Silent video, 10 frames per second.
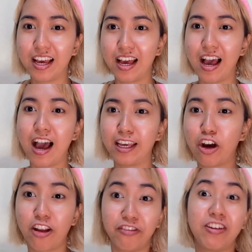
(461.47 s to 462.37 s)
high
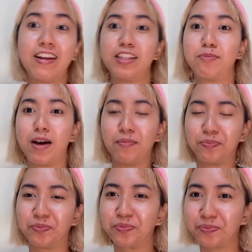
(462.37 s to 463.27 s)
confidence, but
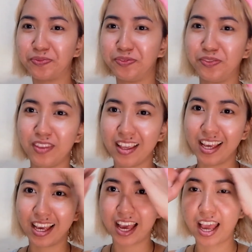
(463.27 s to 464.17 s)

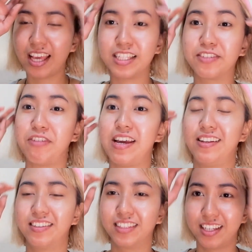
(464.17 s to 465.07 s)
it's
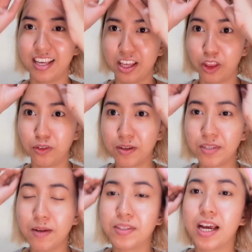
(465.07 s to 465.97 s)
fine. Though
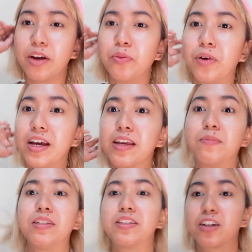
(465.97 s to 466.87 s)
sometimes I am
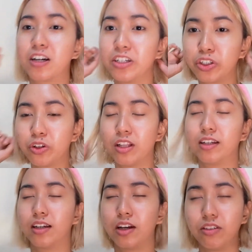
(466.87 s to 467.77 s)
discouraged to like,
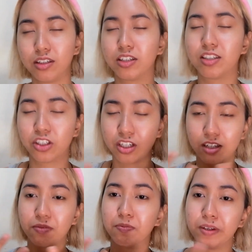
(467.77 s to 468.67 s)
I'll just shut
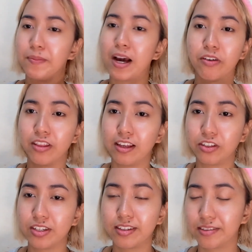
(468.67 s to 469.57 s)
my mouth and
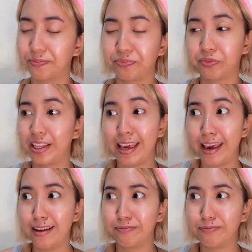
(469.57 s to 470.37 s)
just, okay.